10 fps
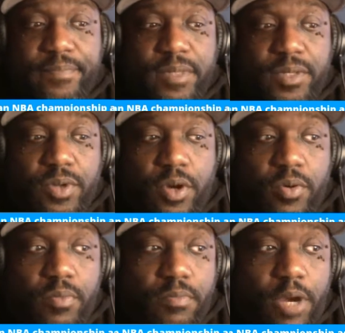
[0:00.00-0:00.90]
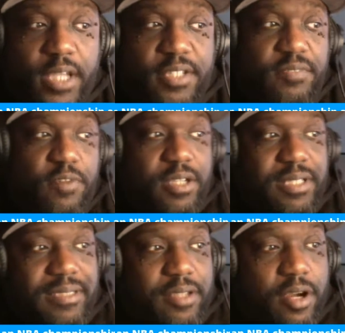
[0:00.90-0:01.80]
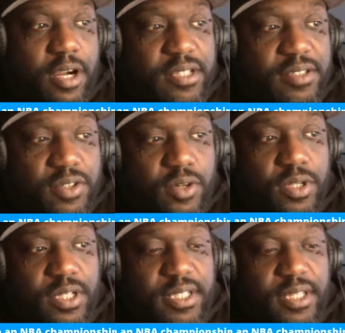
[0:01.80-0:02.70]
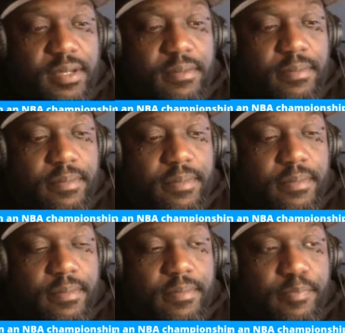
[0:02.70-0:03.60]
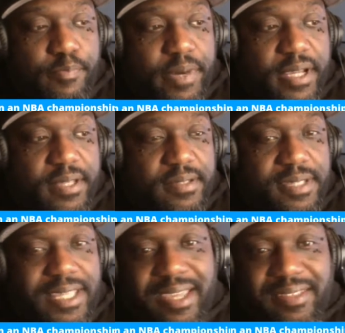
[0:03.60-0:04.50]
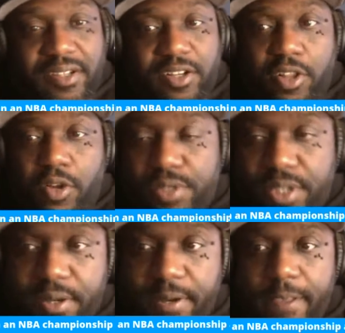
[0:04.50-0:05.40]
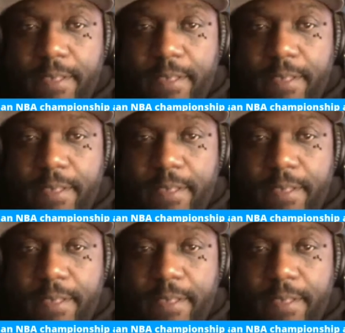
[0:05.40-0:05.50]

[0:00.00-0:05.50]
You know, Marcus Smart's like the heart and soul of the team, but he ain't the closer.